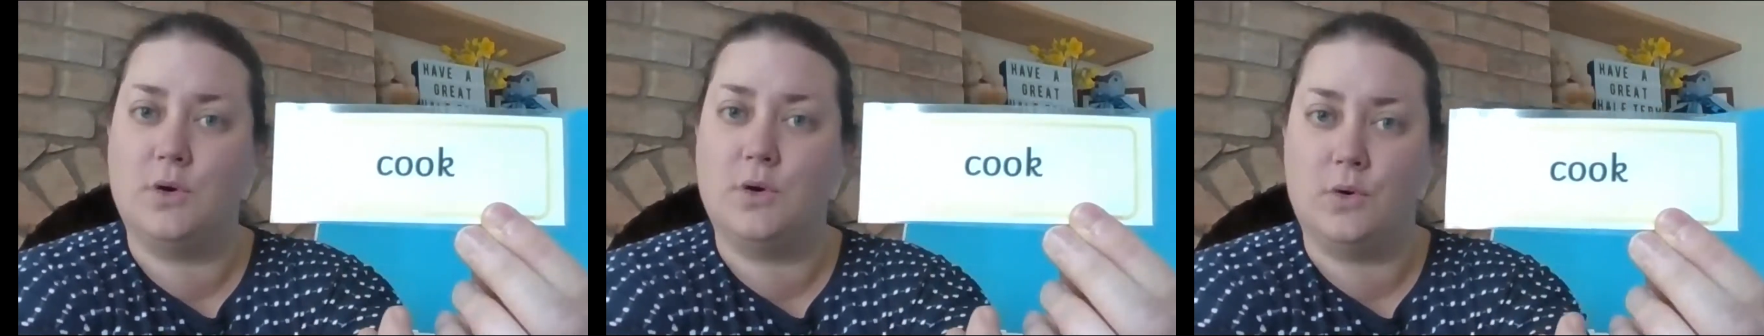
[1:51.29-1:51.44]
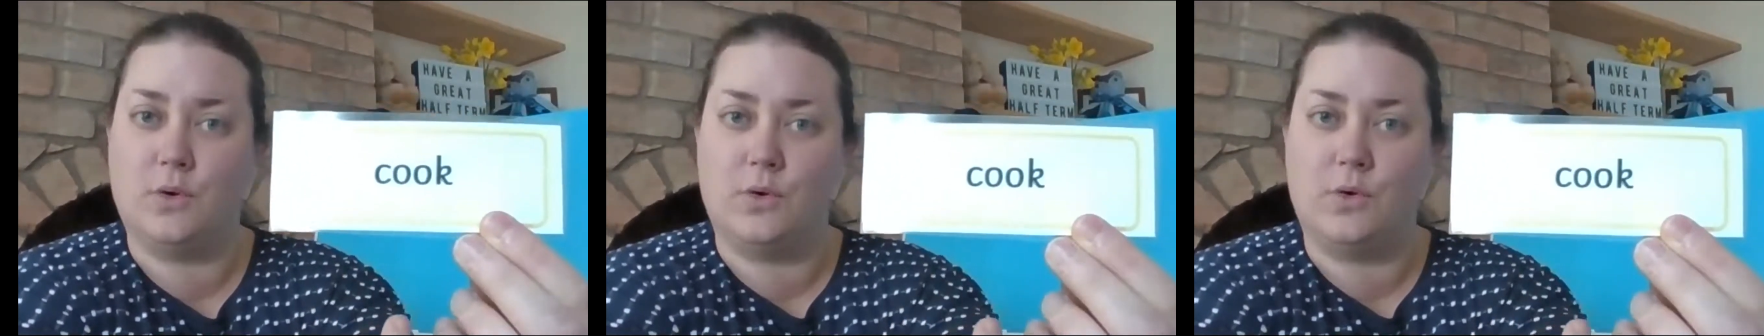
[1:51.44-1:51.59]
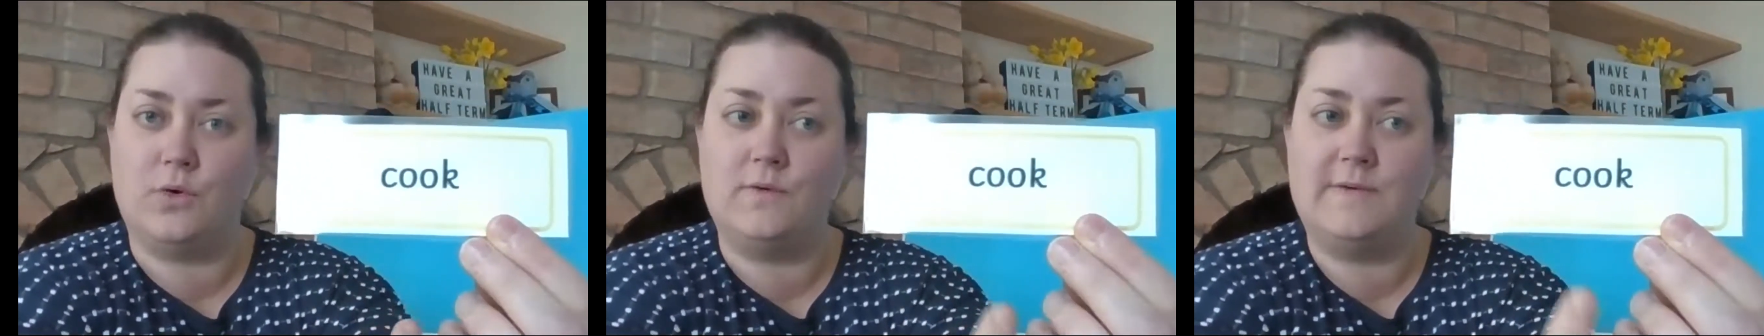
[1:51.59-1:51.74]

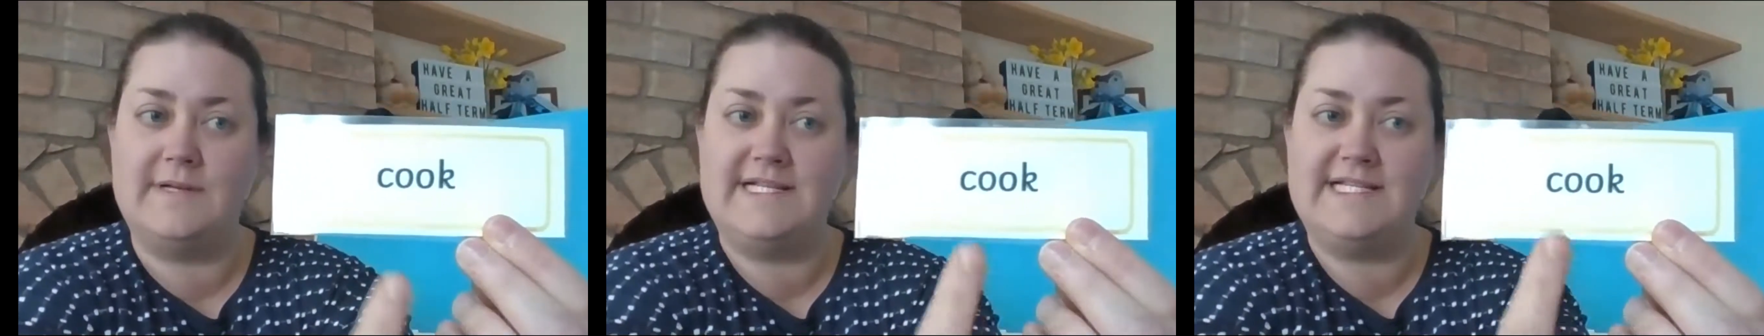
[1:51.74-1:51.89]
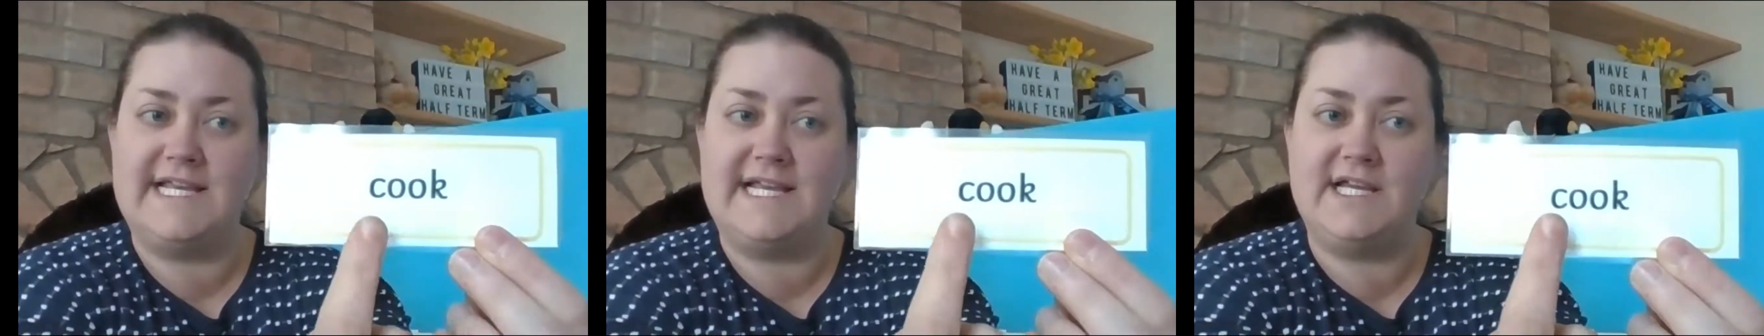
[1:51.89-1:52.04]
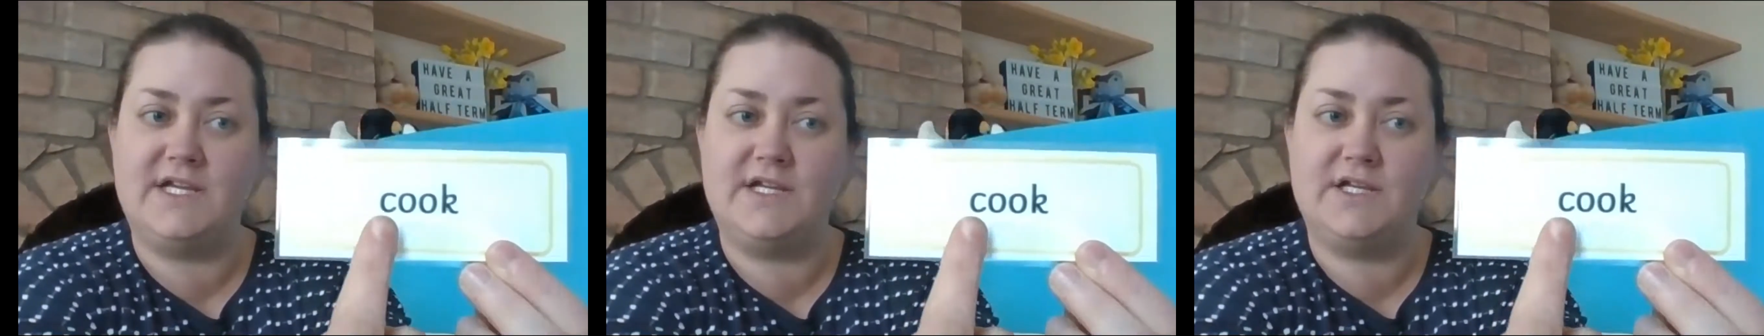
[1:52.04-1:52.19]
Or
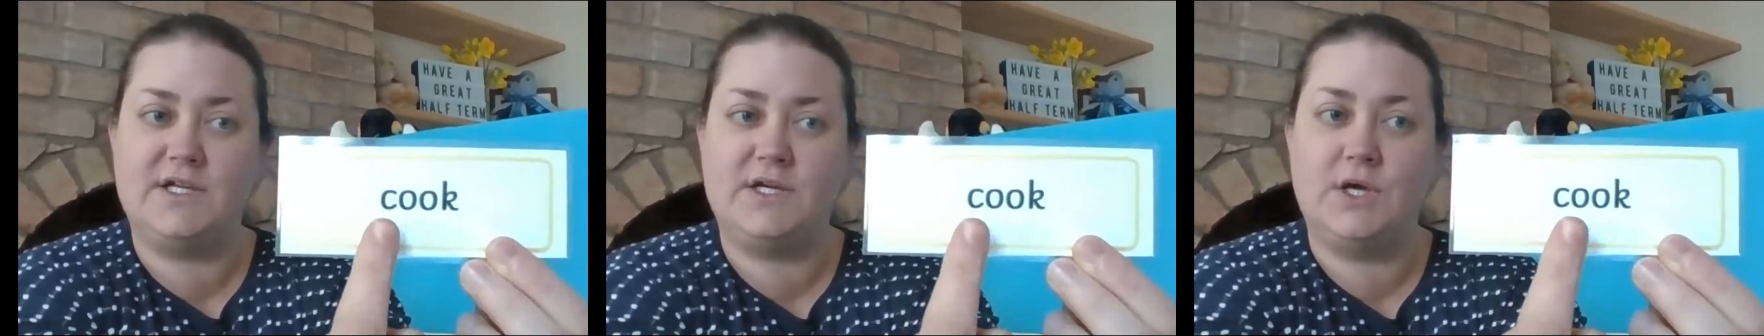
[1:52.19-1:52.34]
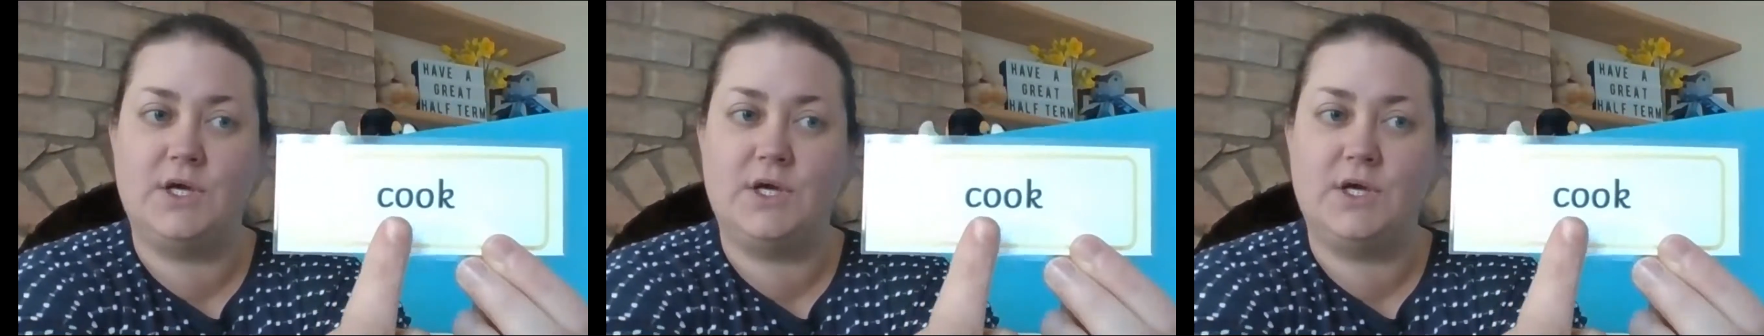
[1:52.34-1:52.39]
is it